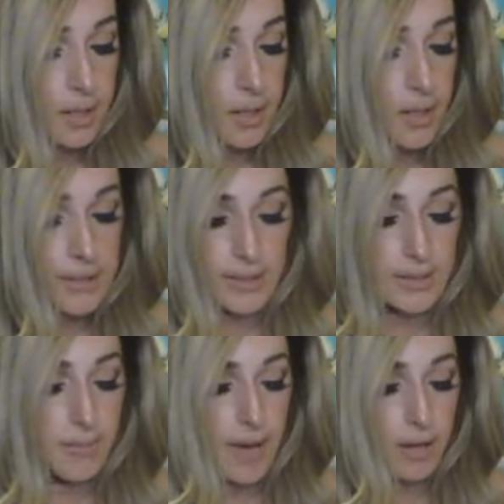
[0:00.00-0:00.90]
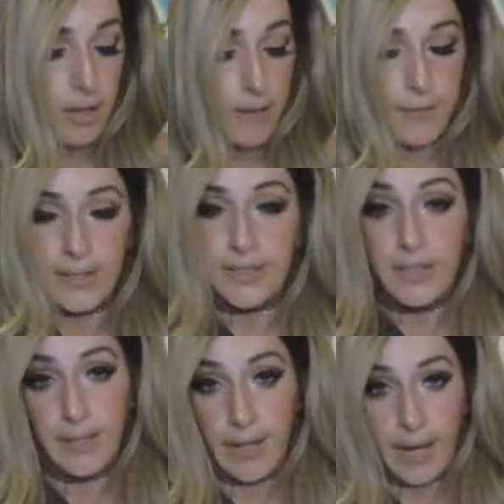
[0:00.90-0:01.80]
it doesn't matter if it's
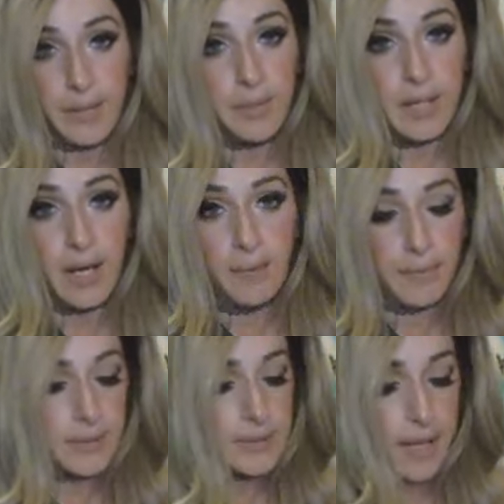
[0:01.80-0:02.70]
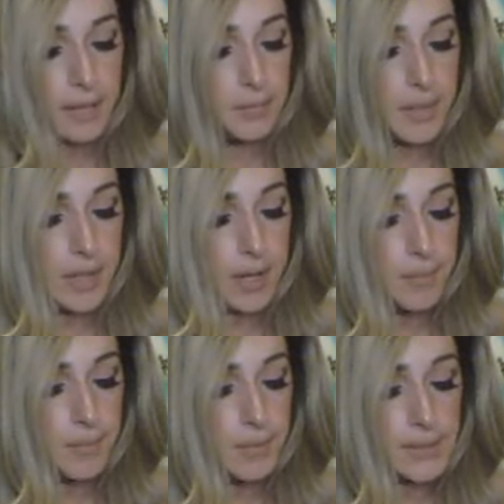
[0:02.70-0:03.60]
9 p.m., 10 p.m.,
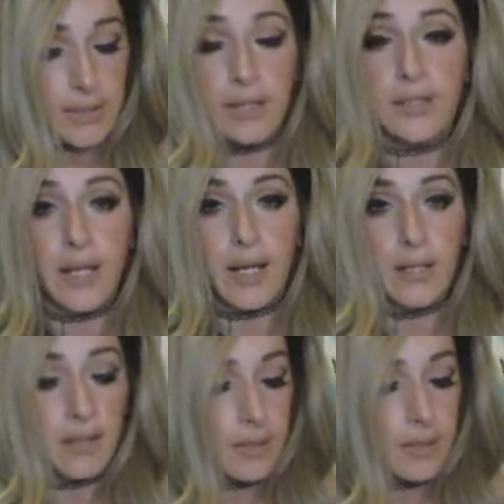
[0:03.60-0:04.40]
Sunday,